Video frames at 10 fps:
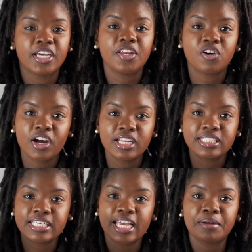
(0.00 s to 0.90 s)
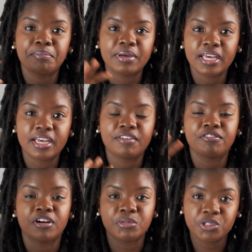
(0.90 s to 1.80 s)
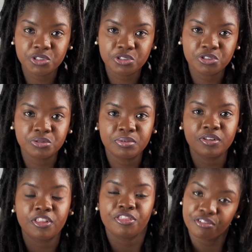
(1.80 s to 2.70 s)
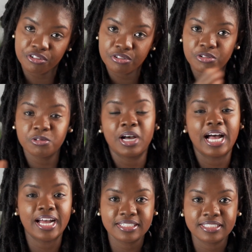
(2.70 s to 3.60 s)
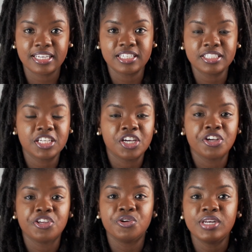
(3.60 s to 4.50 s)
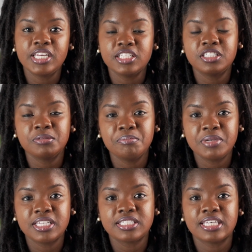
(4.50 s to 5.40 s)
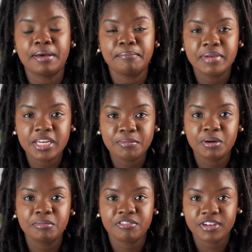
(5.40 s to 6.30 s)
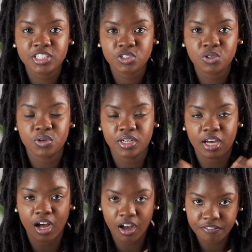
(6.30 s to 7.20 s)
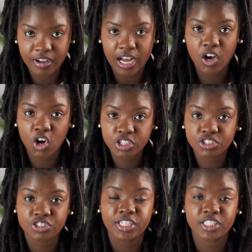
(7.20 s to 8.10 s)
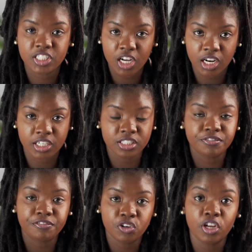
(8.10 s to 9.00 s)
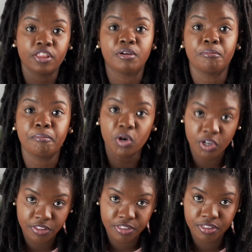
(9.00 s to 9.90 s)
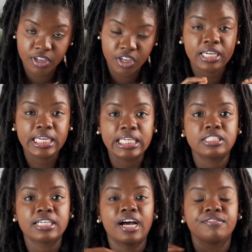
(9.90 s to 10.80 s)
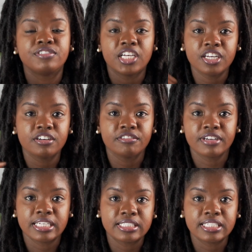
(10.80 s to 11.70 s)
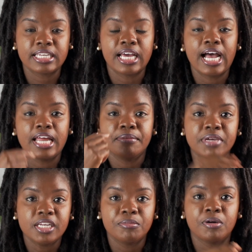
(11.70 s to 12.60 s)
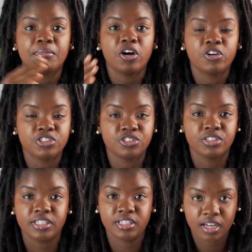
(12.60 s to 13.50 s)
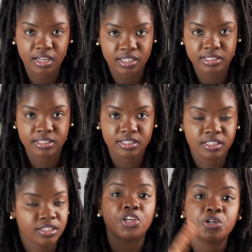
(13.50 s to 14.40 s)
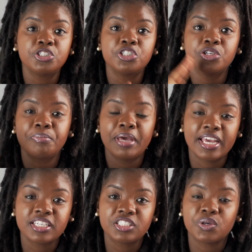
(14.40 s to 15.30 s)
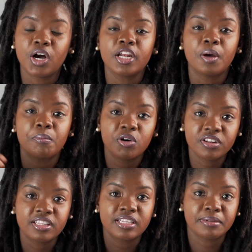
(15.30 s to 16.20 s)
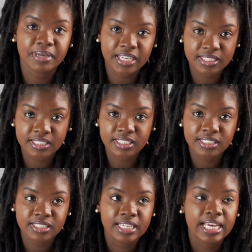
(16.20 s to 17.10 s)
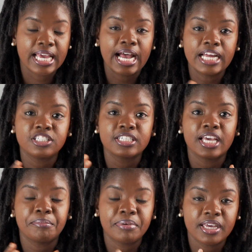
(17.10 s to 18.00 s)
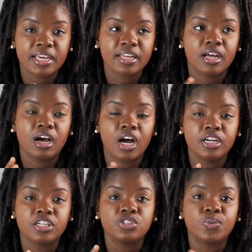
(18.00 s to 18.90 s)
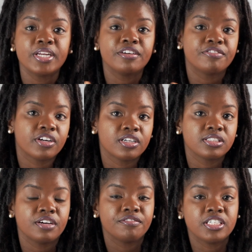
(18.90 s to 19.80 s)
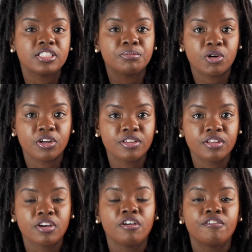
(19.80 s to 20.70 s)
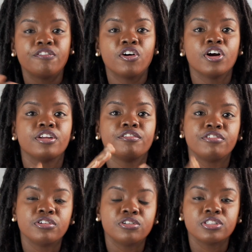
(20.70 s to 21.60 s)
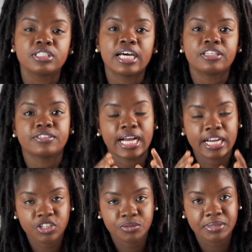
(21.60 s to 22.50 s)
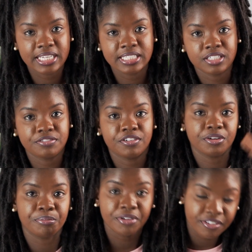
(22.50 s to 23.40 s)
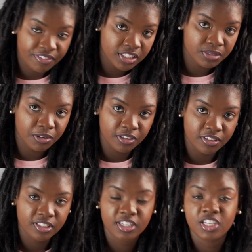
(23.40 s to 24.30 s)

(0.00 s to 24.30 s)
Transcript: In order to get paid from YouTube through Google AdSense, you need to meet a minimum threshold of $100 for the month. Need to have generated at minimum $100. YouTube pays you on a monthly basis and you get paid on the 21st of each month for the views that were accumulated for the previous month.